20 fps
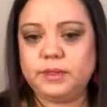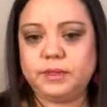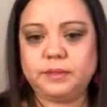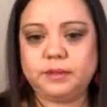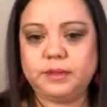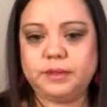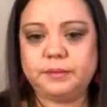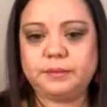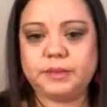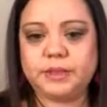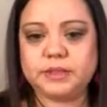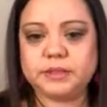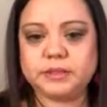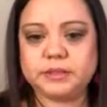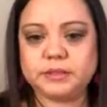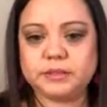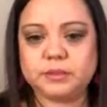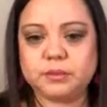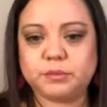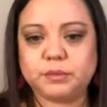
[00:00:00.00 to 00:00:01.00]
it makes it
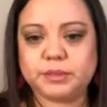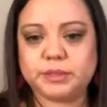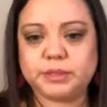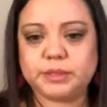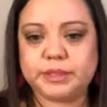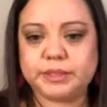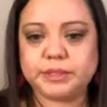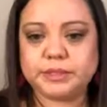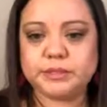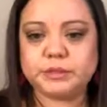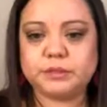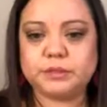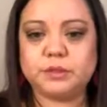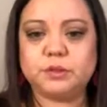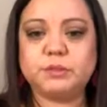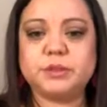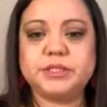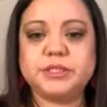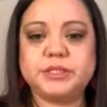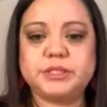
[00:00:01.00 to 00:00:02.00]
so much so
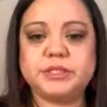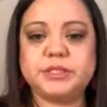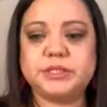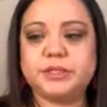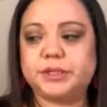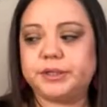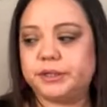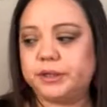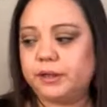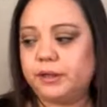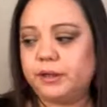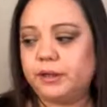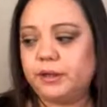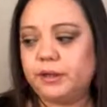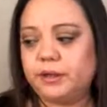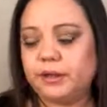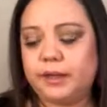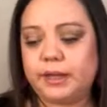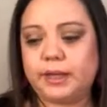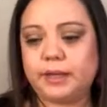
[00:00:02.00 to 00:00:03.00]
much easier,
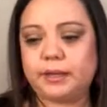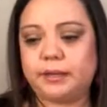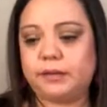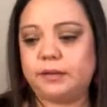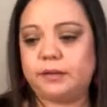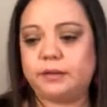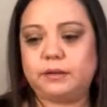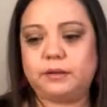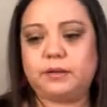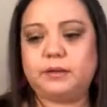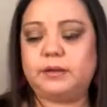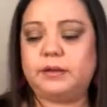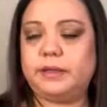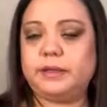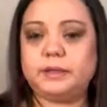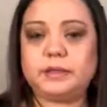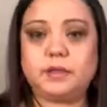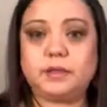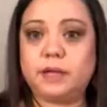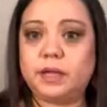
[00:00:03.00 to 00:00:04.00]
and it's
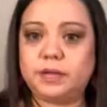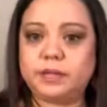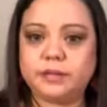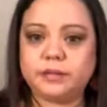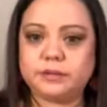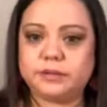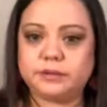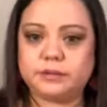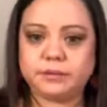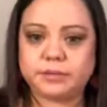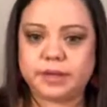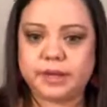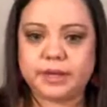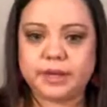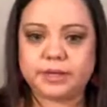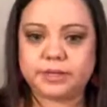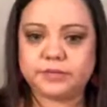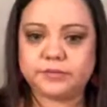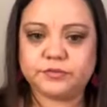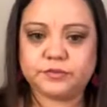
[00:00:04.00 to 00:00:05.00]
a lot easier on my
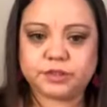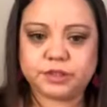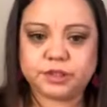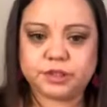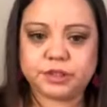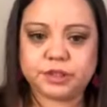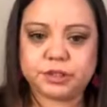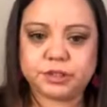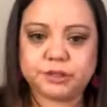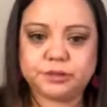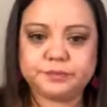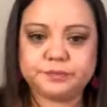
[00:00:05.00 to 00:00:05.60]
hands for sure.